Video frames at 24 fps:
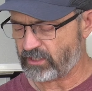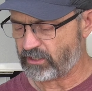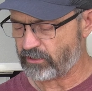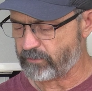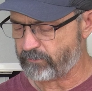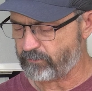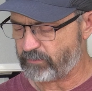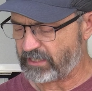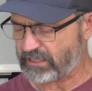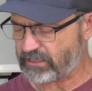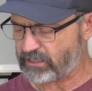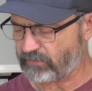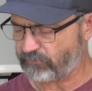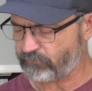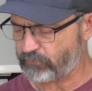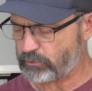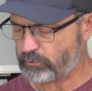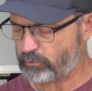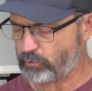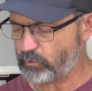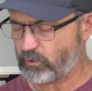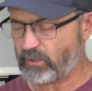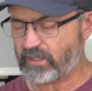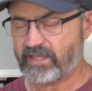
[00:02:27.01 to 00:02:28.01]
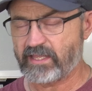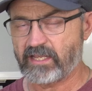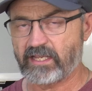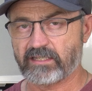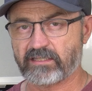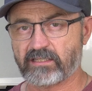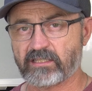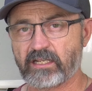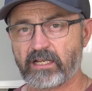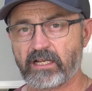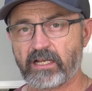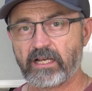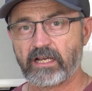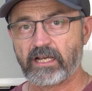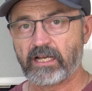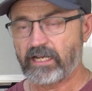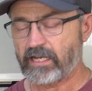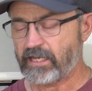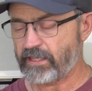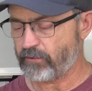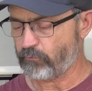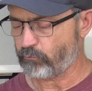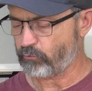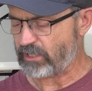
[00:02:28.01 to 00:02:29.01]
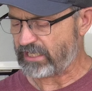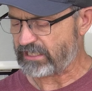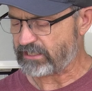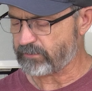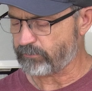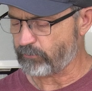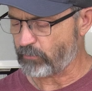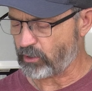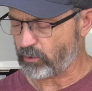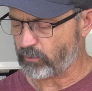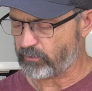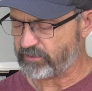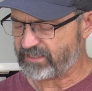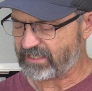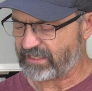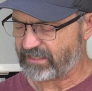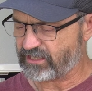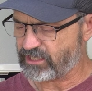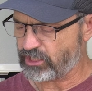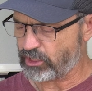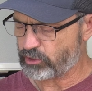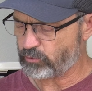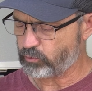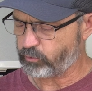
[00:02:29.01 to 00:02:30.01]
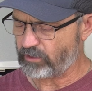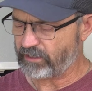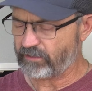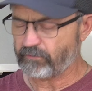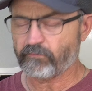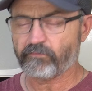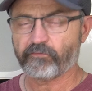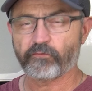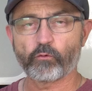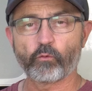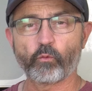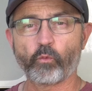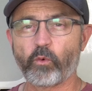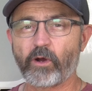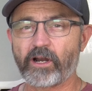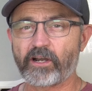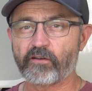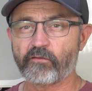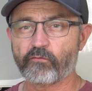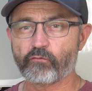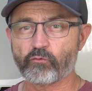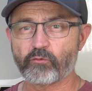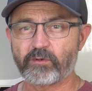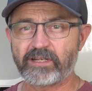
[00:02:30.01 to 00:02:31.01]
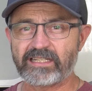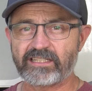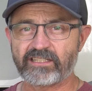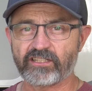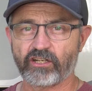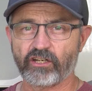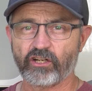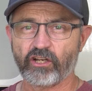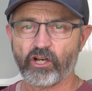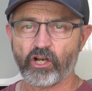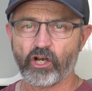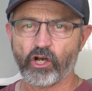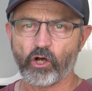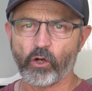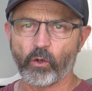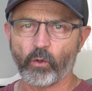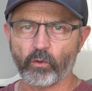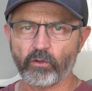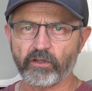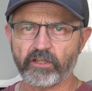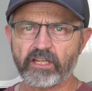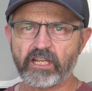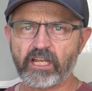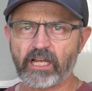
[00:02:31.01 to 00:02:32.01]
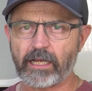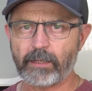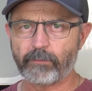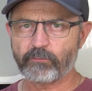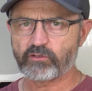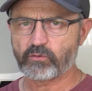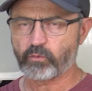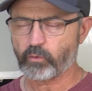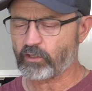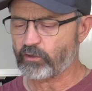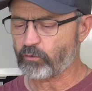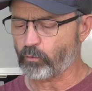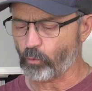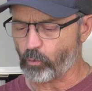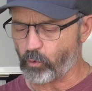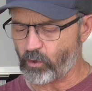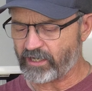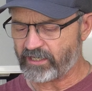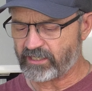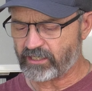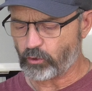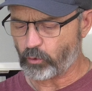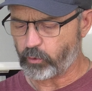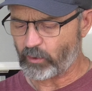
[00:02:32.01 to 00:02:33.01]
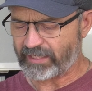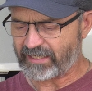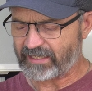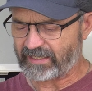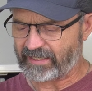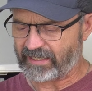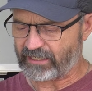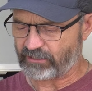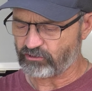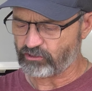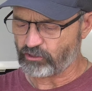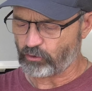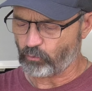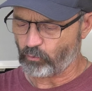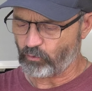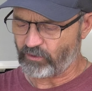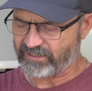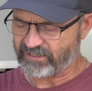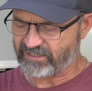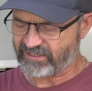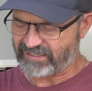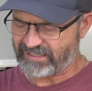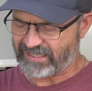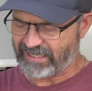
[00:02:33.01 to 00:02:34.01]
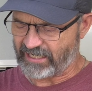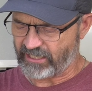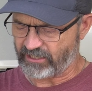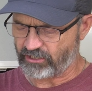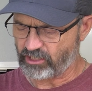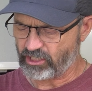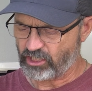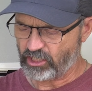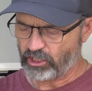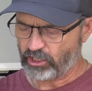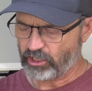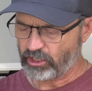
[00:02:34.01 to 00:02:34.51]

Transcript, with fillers: Now, the big difference between this and the Restmo is that this one, for whatever reason, only comes with one quick connect on one side.